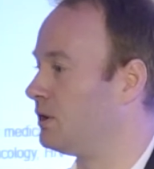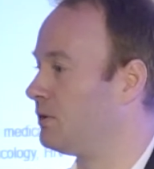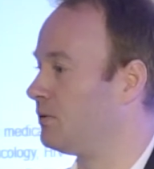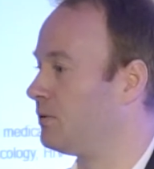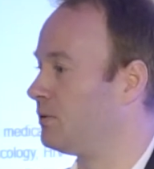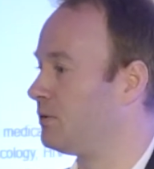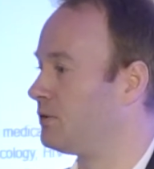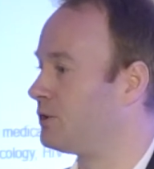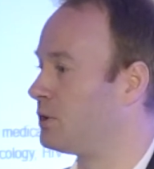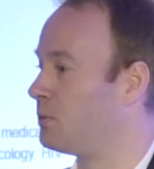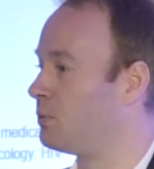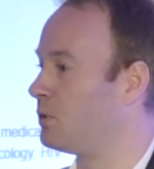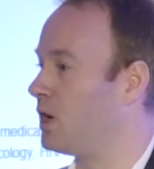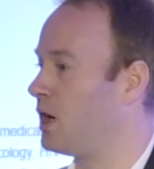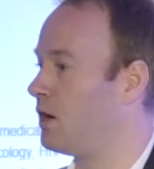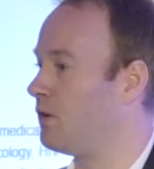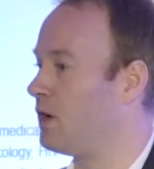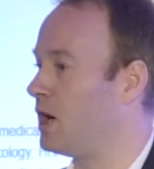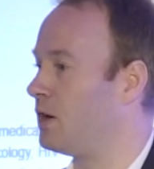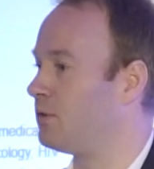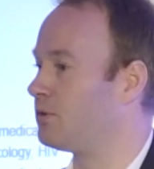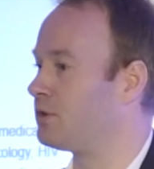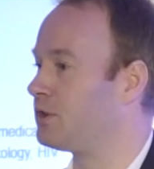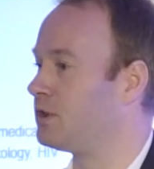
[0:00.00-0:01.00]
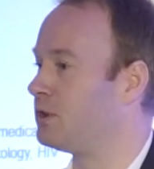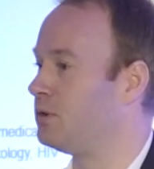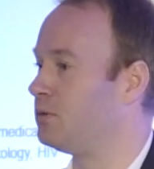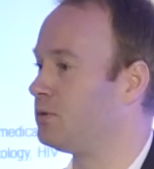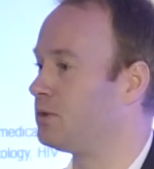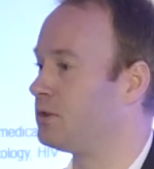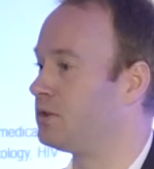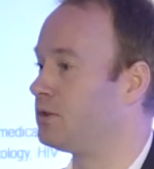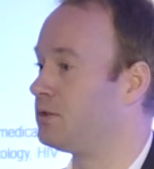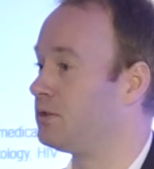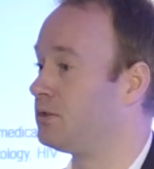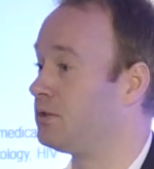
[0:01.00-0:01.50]
somewhere around 2
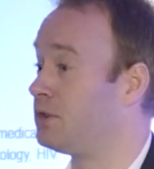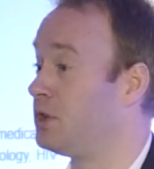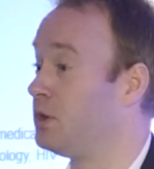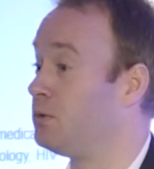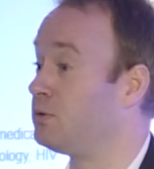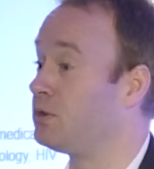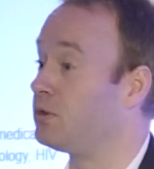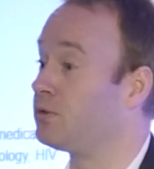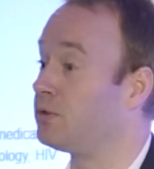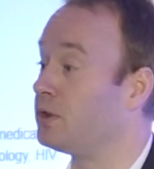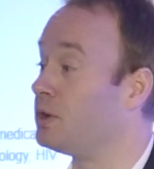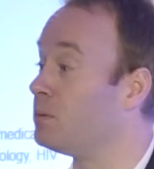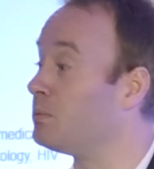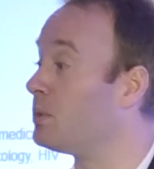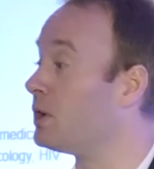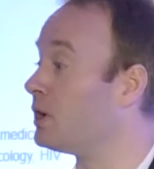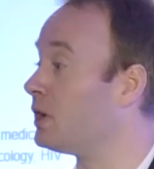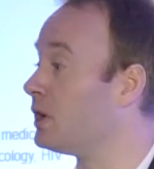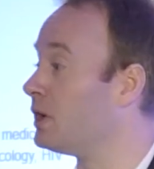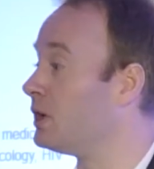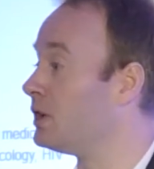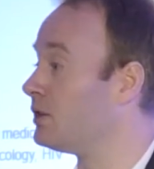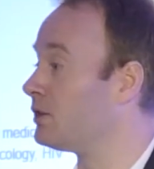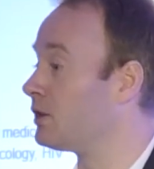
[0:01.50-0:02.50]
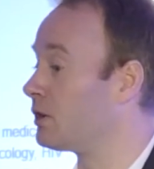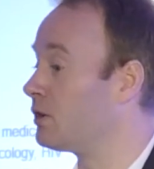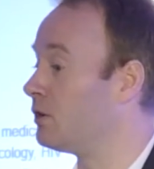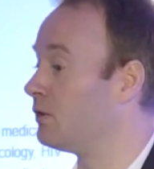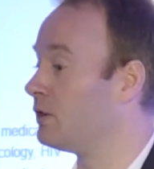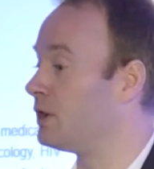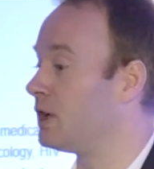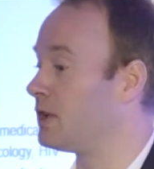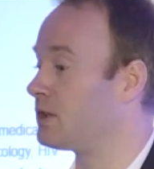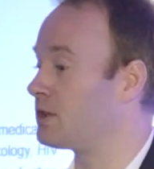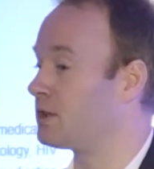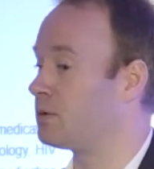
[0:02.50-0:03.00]
to 3 billion is the
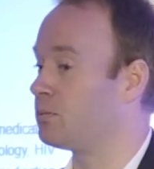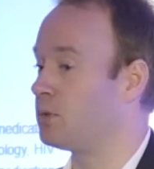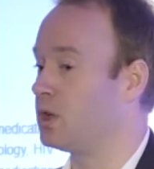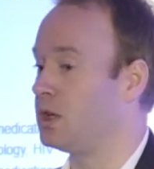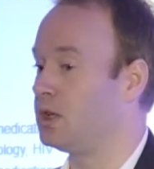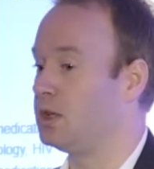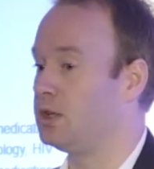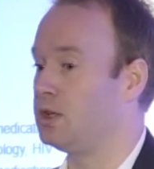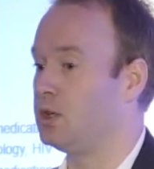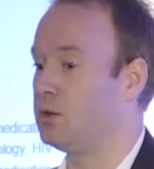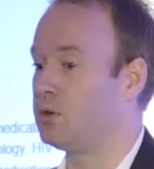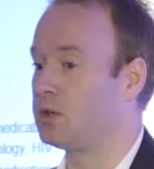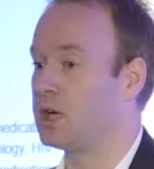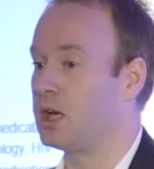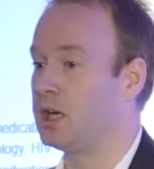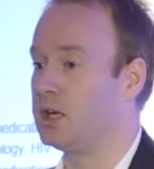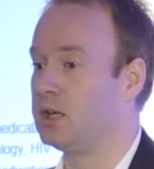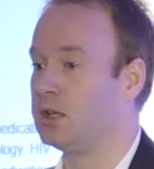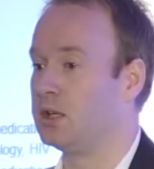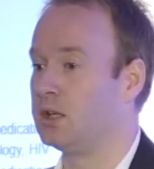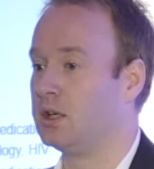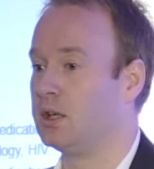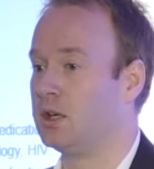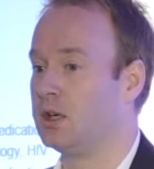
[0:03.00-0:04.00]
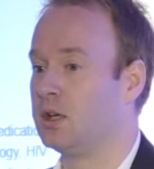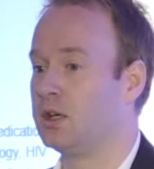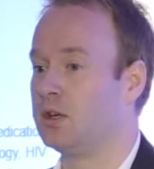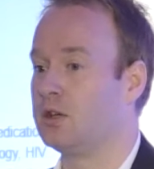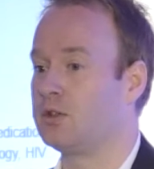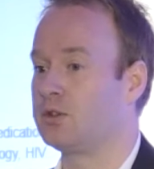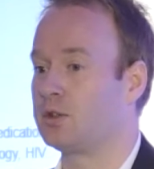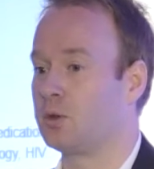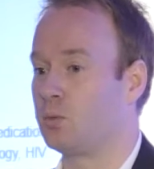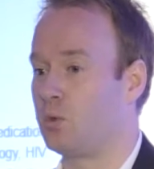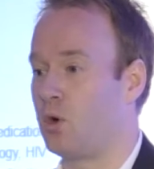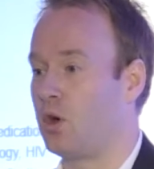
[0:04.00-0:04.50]
current estimate in the UK as
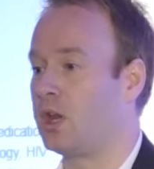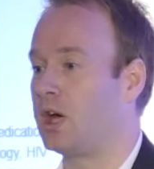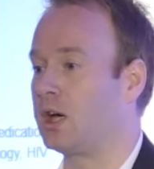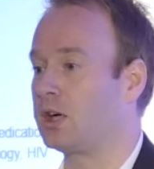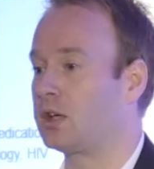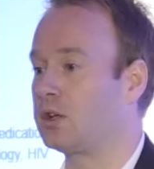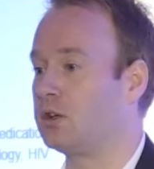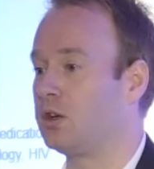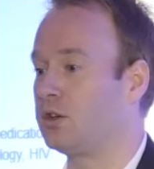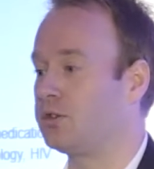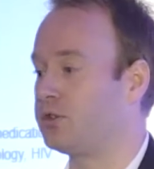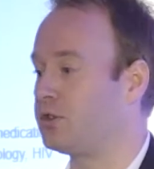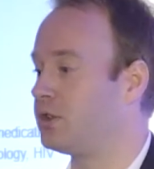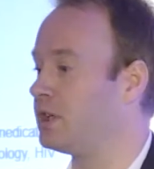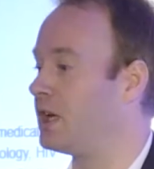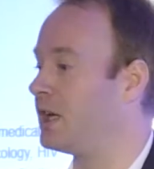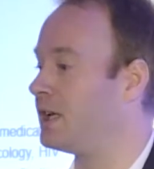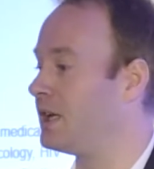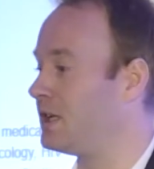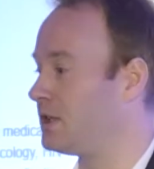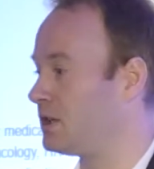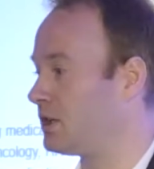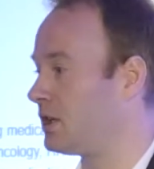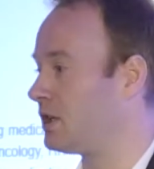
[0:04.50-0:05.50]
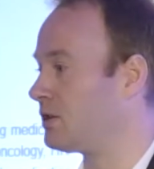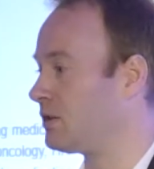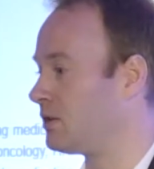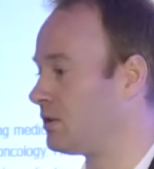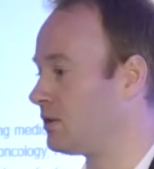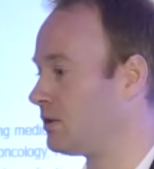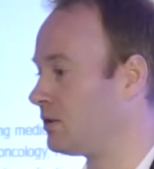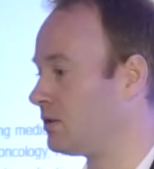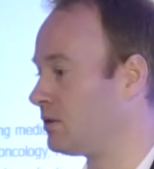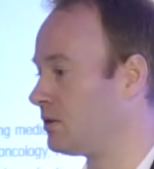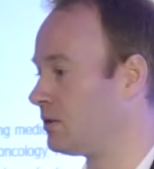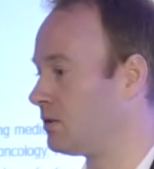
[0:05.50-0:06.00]
to what that costs the NHS.
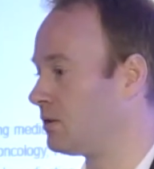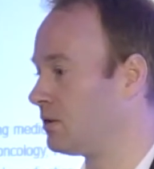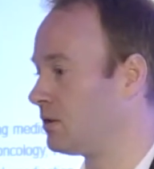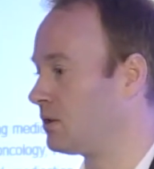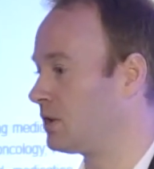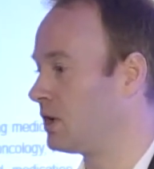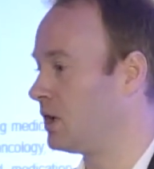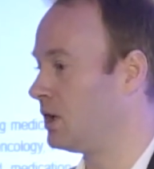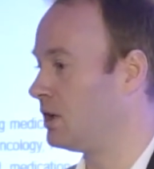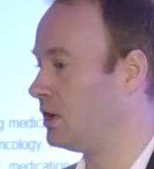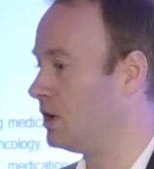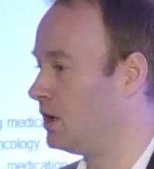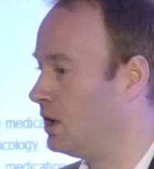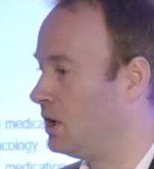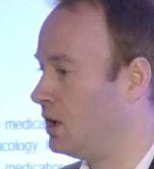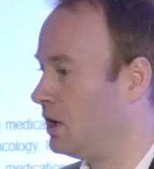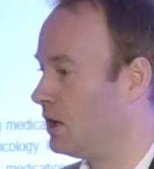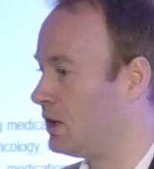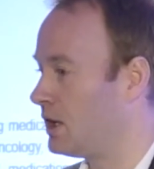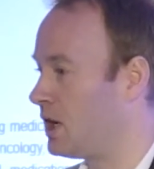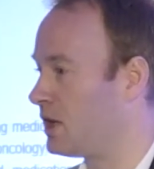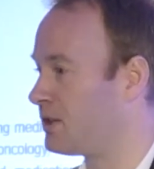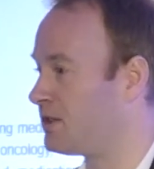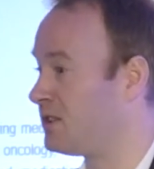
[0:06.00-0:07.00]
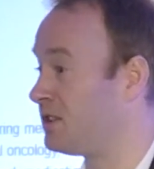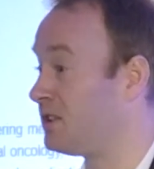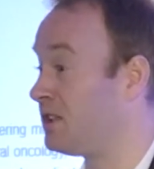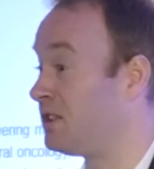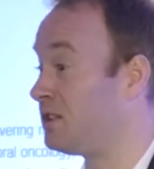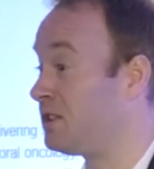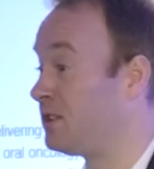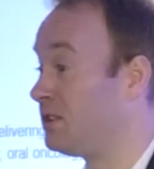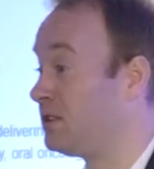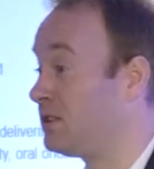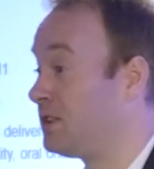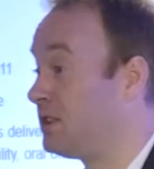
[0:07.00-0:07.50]
Okay? That
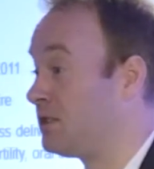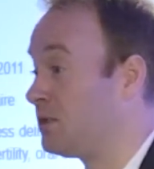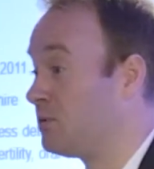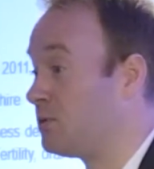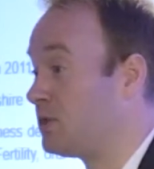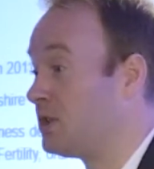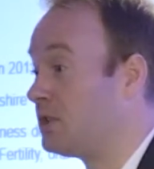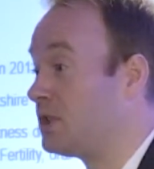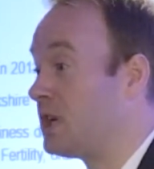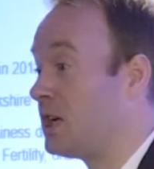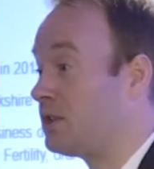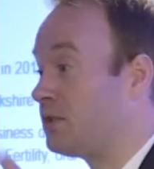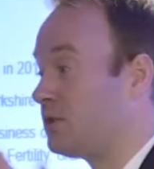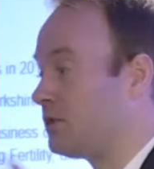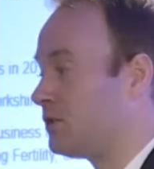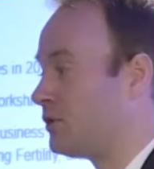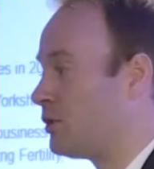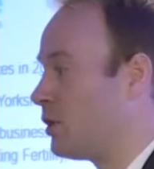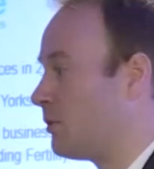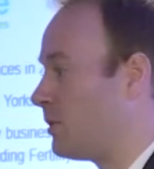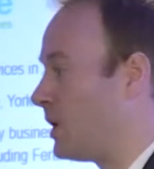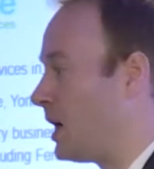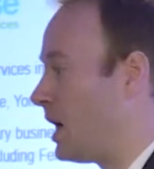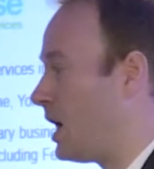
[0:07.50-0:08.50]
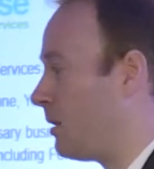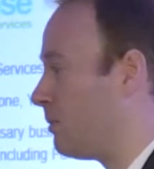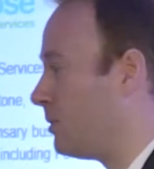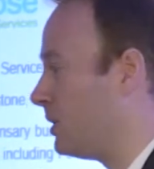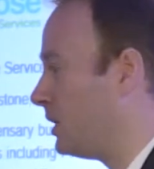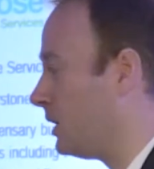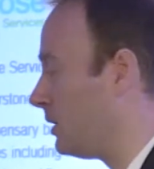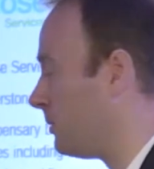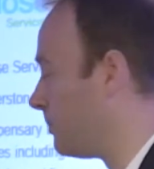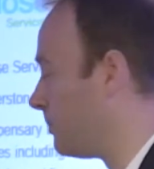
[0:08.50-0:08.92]
system is designed to stop that happening.